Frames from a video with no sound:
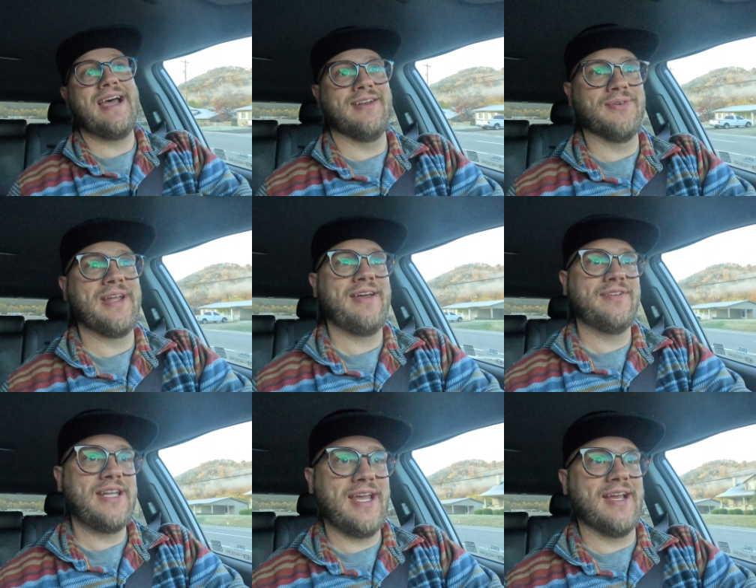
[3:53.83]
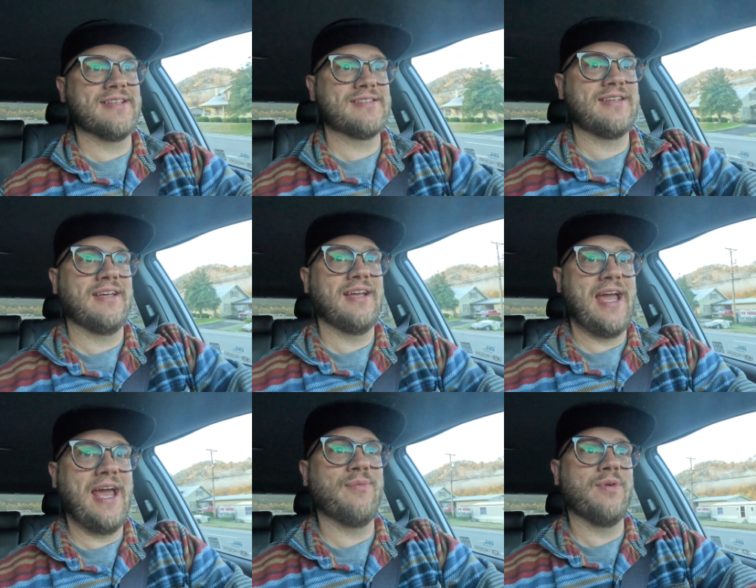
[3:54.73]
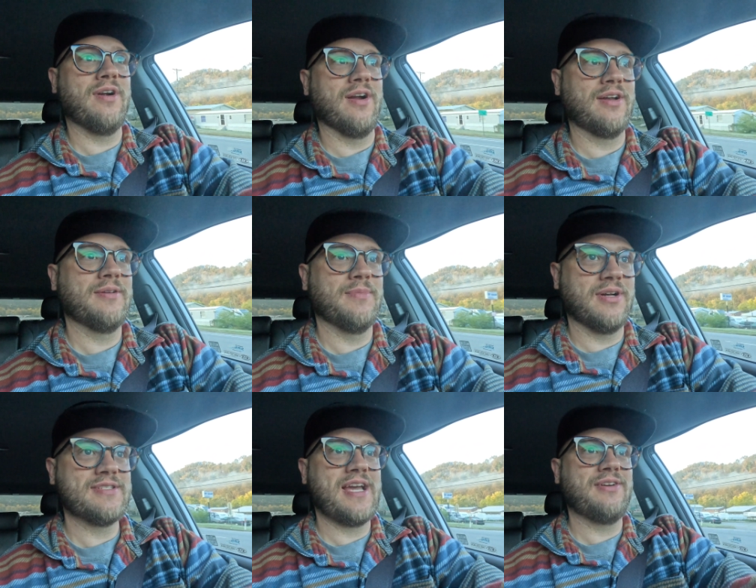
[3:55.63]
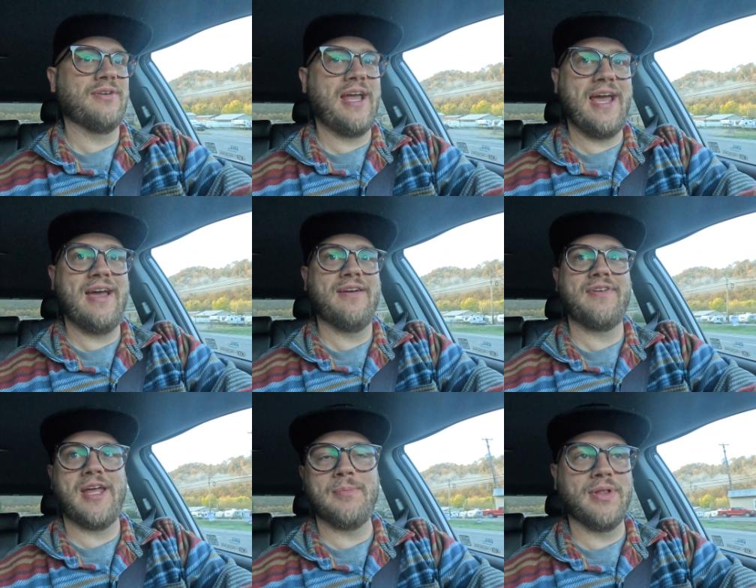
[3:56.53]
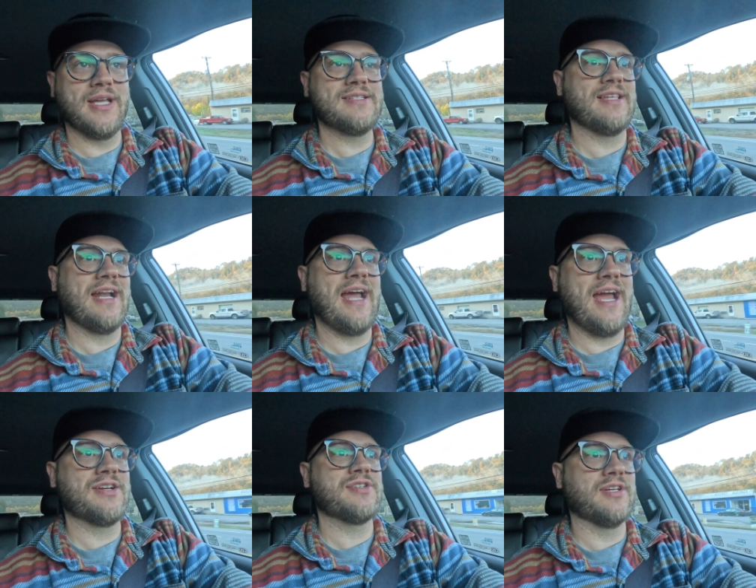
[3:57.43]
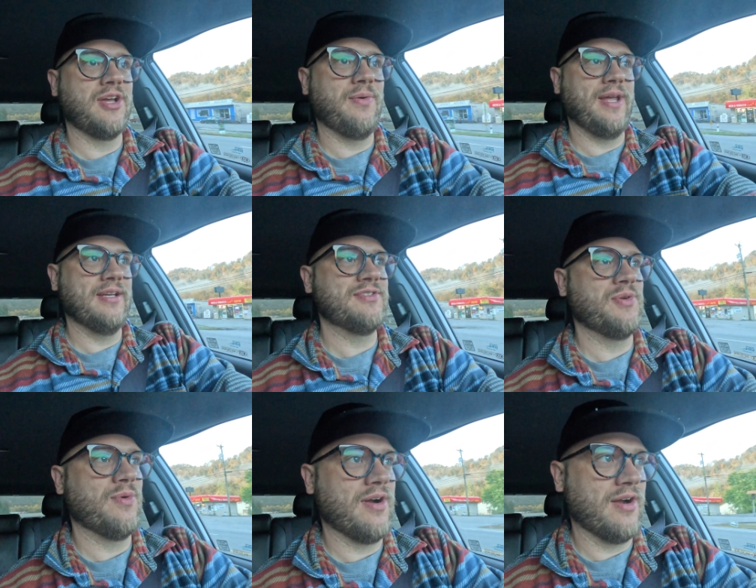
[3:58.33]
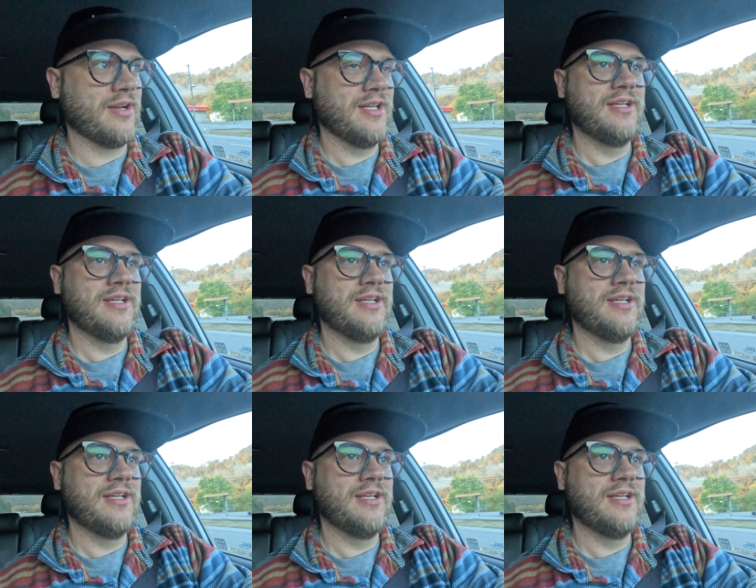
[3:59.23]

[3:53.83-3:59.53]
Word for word: I don't have a desk at work because I don't have a place that I actually go in to work.